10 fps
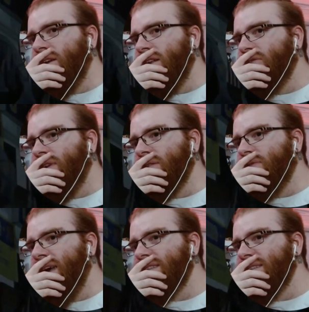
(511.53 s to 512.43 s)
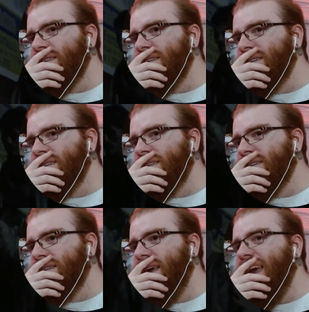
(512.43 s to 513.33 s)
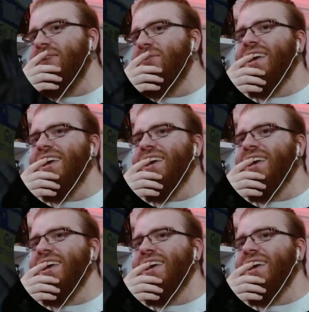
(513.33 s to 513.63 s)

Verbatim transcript: he cannot run fast. There